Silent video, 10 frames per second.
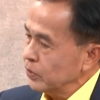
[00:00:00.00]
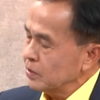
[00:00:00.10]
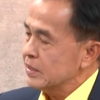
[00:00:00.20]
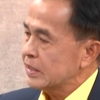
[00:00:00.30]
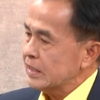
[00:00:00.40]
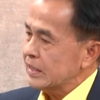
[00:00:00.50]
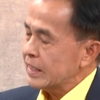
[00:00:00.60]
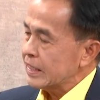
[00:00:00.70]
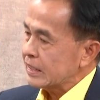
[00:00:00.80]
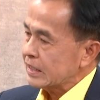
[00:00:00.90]
Would it be seen
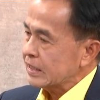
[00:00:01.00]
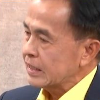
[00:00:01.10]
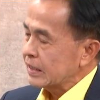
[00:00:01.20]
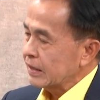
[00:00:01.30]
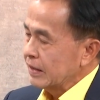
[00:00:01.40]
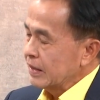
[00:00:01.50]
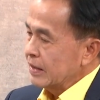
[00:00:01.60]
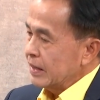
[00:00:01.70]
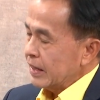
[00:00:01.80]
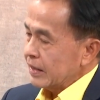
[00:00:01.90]
as,
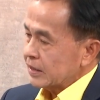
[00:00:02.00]
uh,